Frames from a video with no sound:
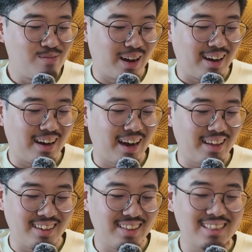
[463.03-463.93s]
but
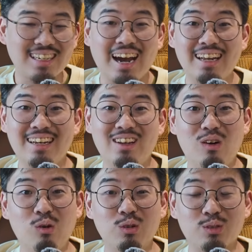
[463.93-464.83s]
I think this kindly
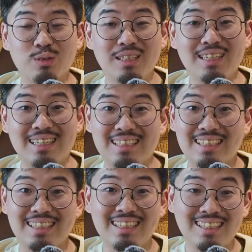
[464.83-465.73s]
old tree
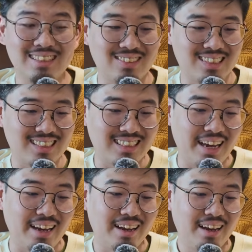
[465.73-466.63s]
is here to
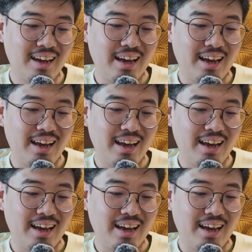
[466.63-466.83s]
stay.